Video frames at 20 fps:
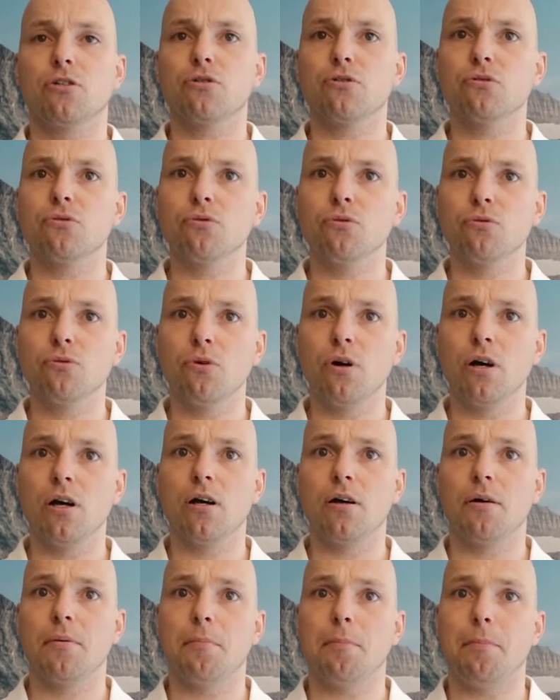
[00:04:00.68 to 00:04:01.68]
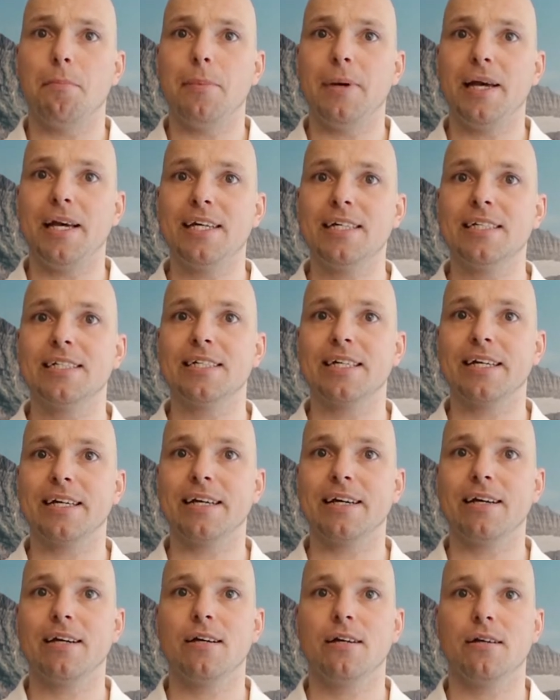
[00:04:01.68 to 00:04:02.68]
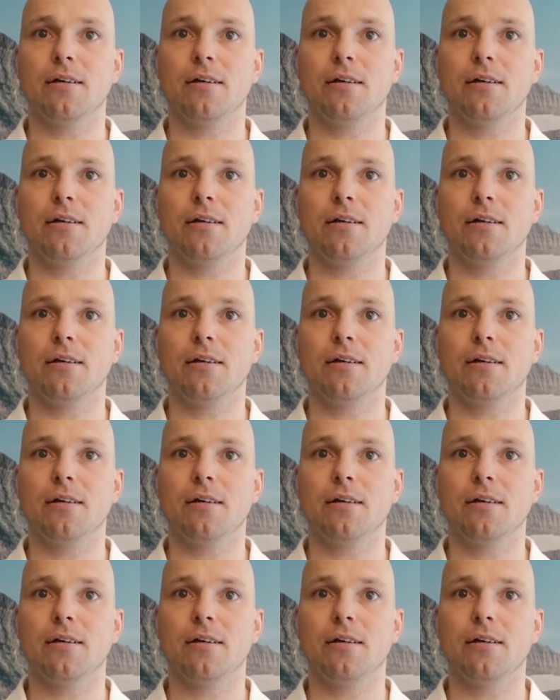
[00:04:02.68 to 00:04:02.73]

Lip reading: two basic